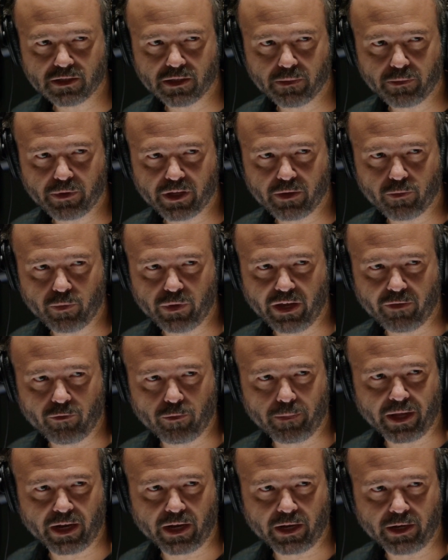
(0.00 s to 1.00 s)
Some think we
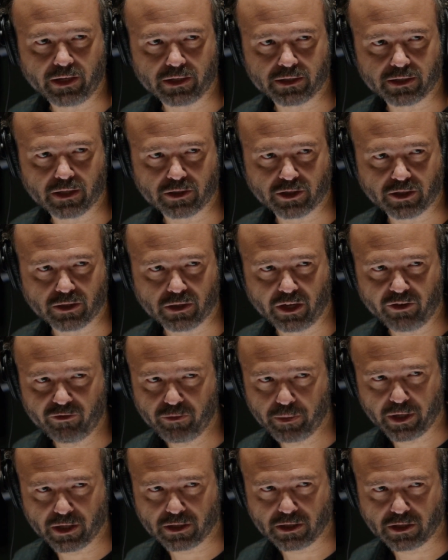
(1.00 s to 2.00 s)
haven't met any intelligent
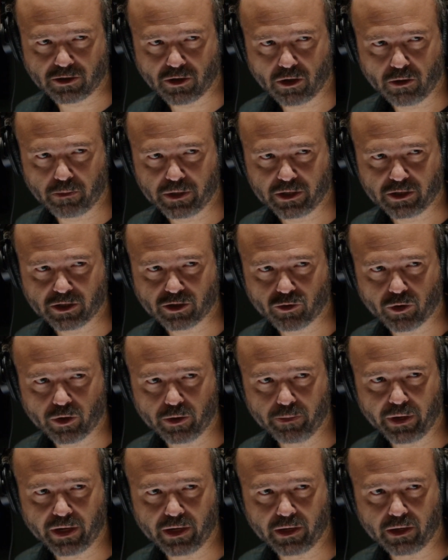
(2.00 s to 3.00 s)
life because it's all been
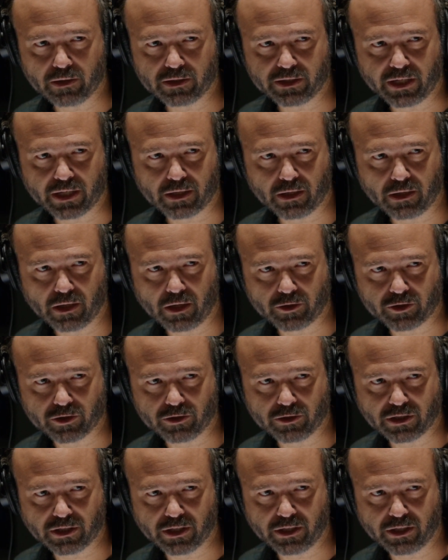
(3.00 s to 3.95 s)
destroyed by a technological